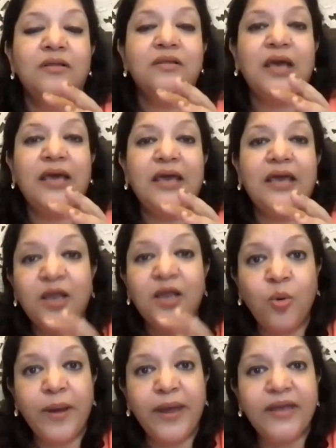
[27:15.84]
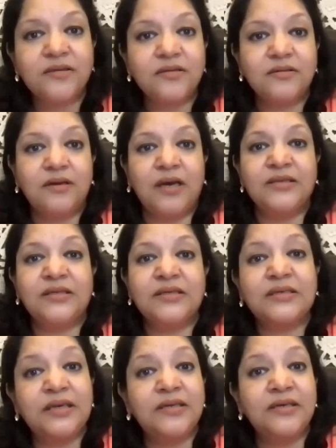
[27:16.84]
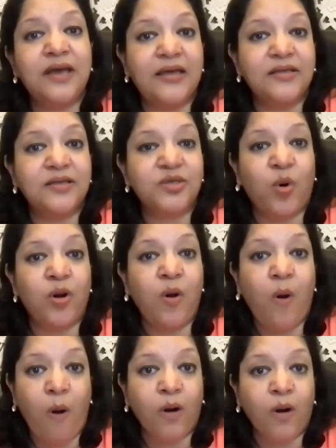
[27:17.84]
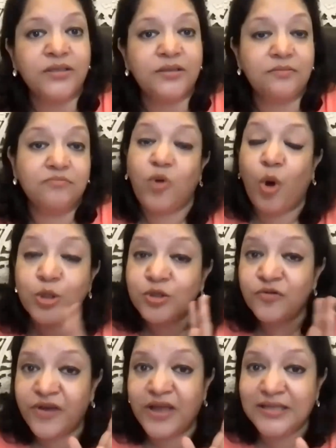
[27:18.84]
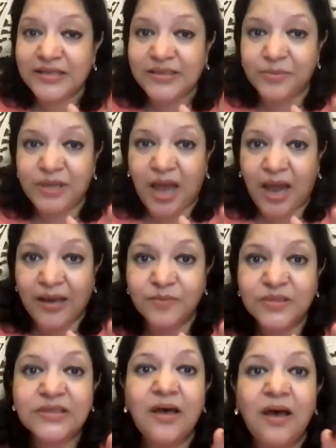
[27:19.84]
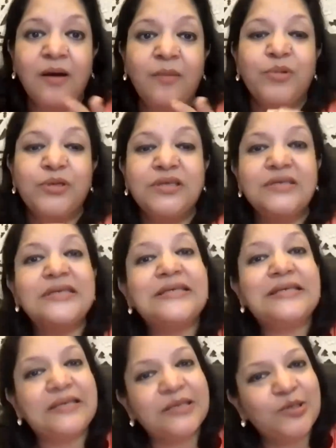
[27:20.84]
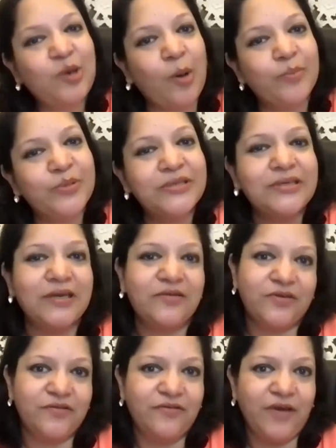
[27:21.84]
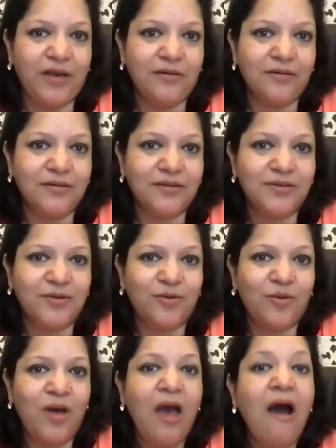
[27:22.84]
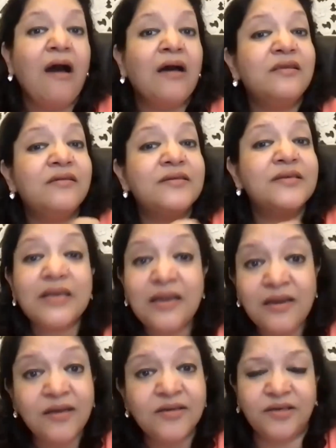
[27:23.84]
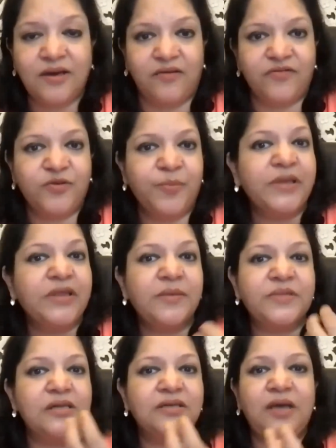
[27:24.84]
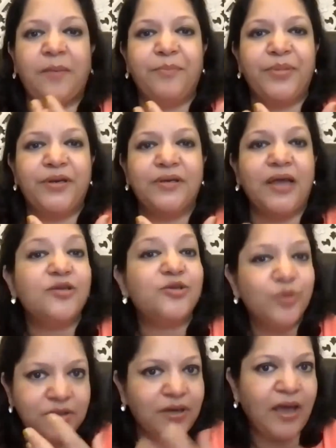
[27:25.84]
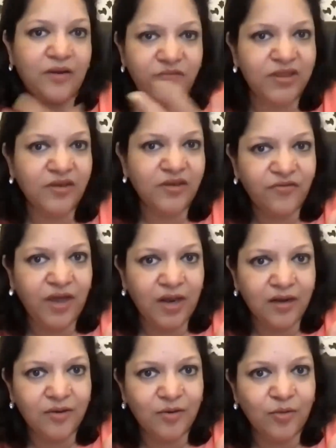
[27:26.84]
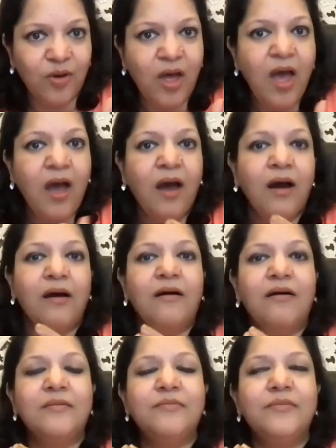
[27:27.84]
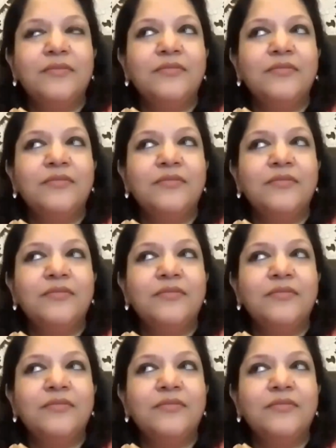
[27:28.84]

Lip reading: they innovate and succeed against all odds, also fail sometimes, but the successes compensate for the failures, you know? Are they resilient enough to pick themselves up and get to it again when they fail, you know?